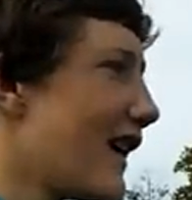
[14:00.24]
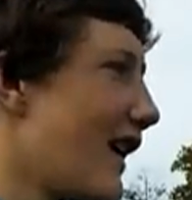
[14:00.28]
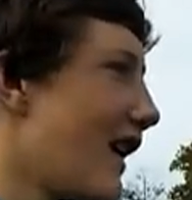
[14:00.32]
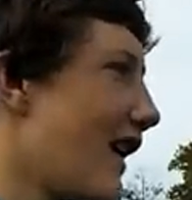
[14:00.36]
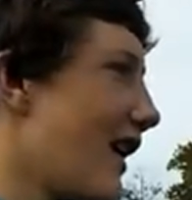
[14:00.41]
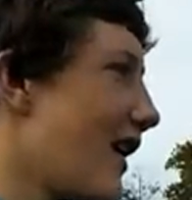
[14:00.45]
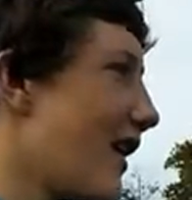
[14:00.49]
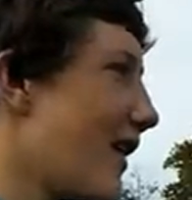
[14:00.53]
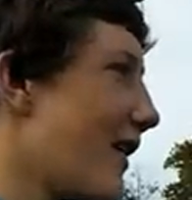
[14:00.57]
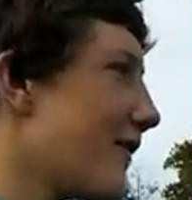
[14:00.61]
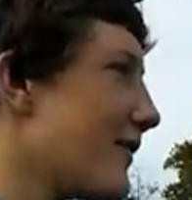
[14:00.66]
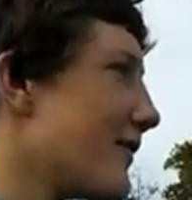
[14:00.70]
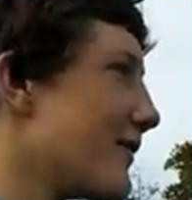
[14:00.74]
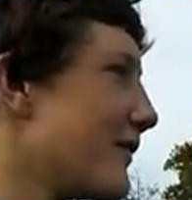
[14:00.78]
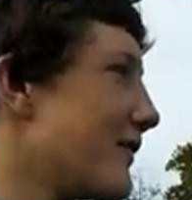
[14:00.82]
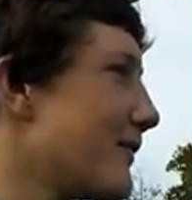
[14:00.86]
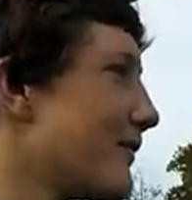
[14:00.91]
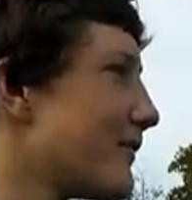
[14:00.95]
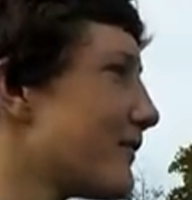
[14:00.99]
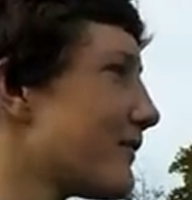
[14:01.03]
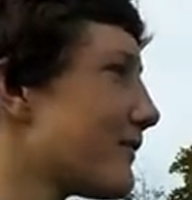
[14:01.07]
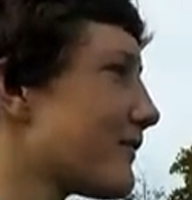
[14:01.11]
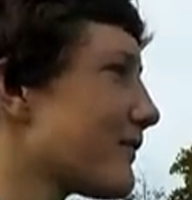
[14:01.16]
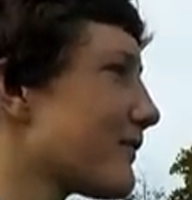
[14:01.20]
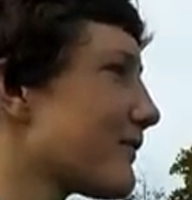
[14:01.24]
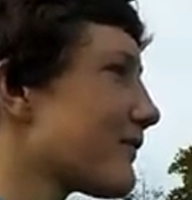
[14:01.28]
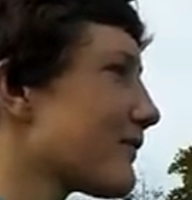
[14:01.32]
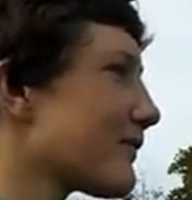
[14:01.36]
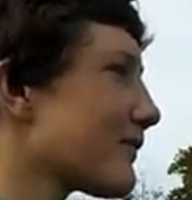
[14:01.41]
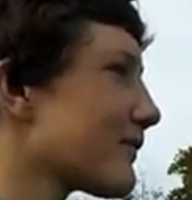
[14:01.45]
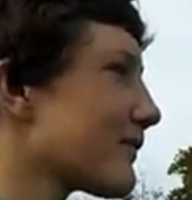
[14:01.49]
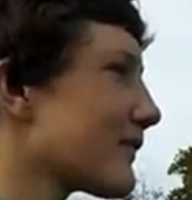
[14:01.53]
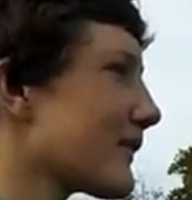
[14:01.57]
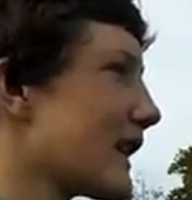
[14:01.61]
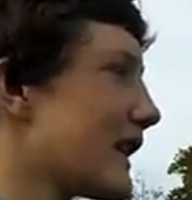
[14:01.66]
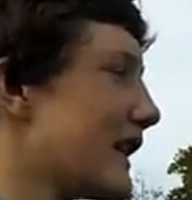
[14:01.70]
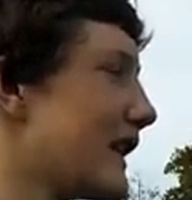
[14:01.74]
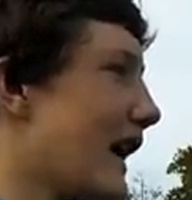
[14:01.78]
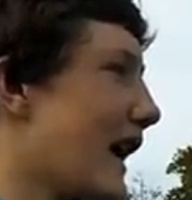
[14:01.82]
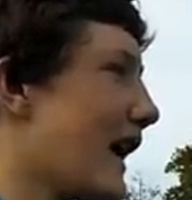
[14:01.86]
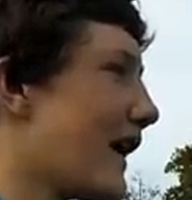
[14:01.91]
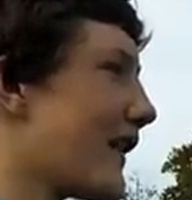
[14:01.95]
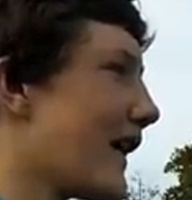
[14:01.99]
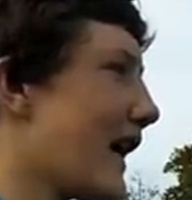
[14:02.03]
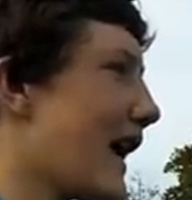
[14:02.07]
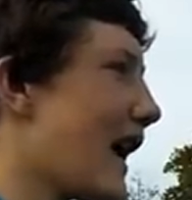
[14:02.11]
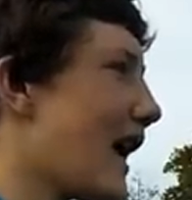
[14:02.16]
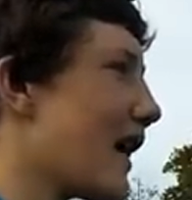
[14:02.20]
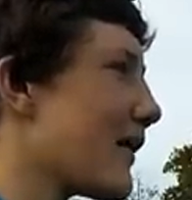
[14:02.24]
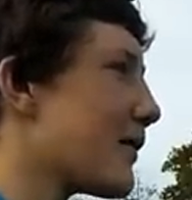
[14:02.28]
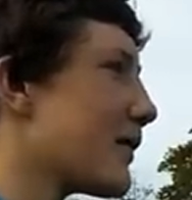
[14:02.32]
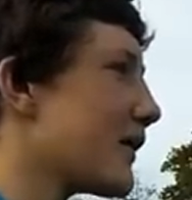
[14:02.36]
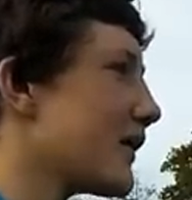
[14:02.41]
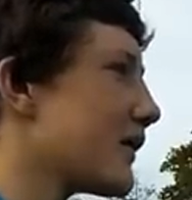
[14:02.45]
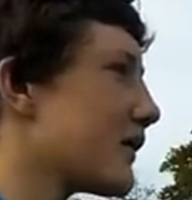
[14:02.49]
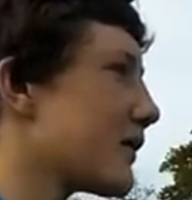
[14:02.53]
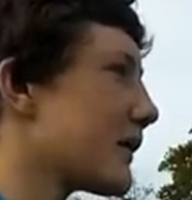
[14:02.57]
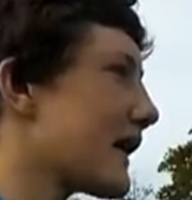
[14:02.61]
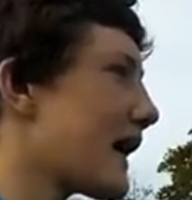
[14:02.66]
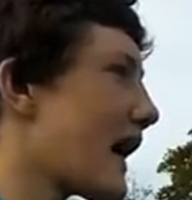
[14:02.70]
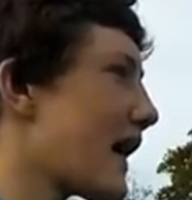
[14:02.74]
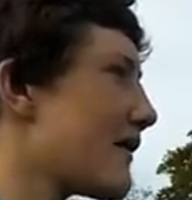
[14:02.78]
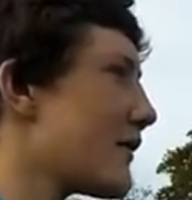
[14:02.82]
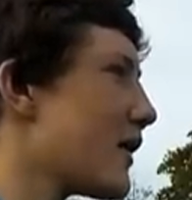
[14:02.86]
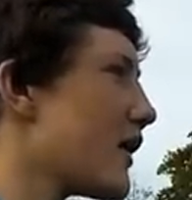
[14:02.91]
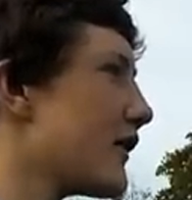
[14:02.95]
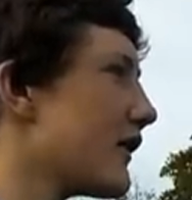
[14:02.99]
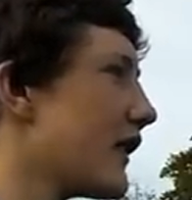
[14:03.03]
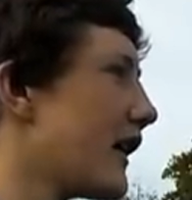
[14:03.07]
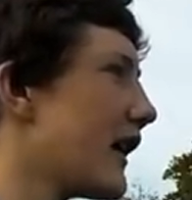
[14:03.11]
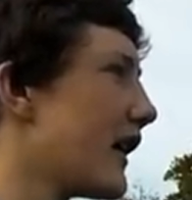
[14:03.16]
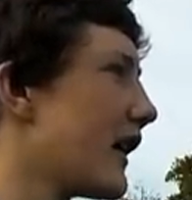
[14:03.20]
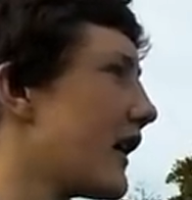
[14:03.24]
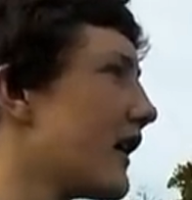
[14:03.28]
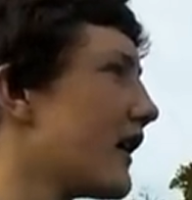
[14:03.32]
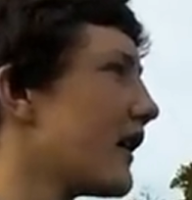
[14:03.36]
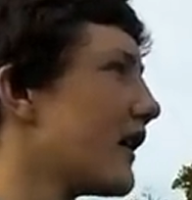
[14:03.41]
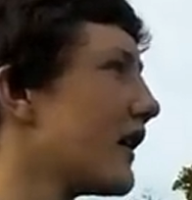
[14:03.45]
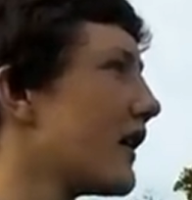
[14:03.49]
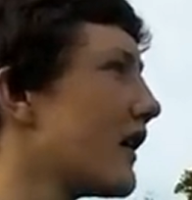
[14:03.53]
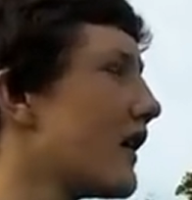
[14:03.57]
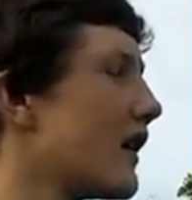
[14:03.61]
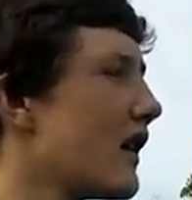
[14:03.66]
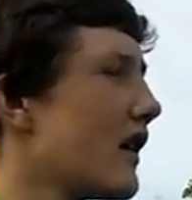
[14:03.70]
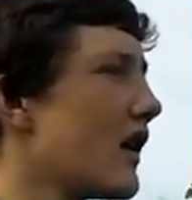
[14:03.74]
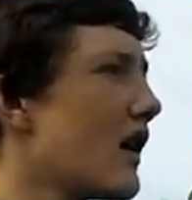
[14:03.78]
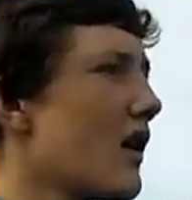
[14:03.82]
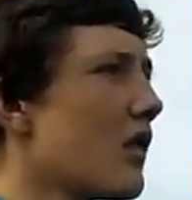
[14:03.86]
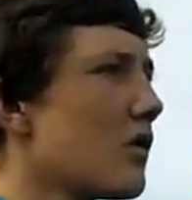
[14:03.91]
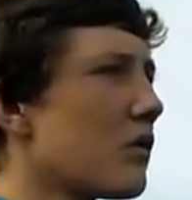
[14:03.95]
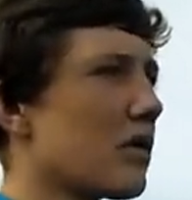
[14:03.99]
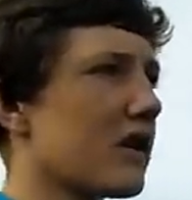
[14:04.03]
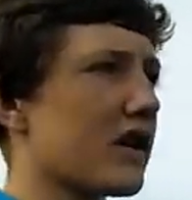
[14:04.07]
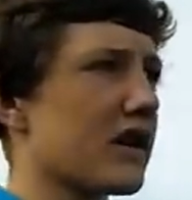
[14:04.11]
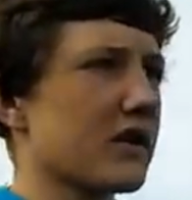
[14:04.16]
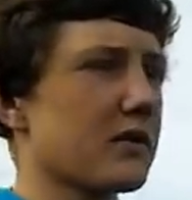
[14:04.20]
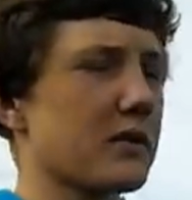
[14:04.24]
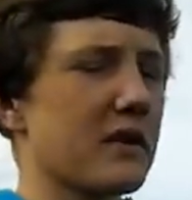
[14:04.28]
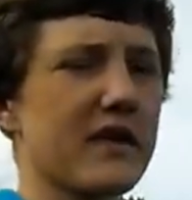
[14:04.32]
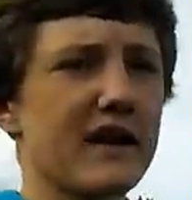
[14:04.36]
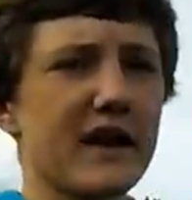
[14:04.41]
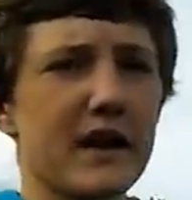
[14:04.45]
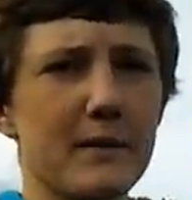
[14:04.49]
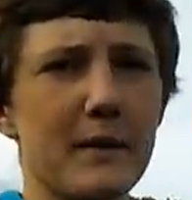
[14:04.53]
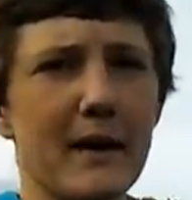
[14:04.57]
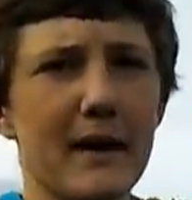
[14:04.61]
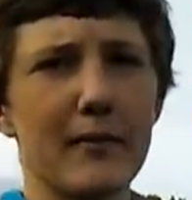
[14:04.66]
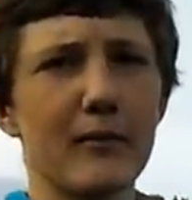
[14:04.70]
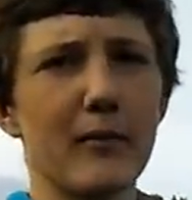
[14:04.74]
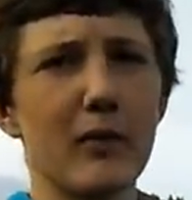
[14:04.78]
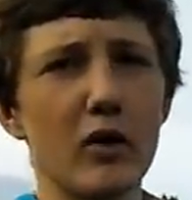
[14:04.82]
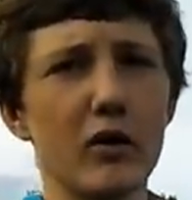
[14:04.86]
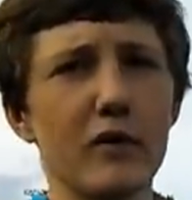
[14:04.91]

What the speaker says: Yeah, that happened. We came over here because we're thinking about a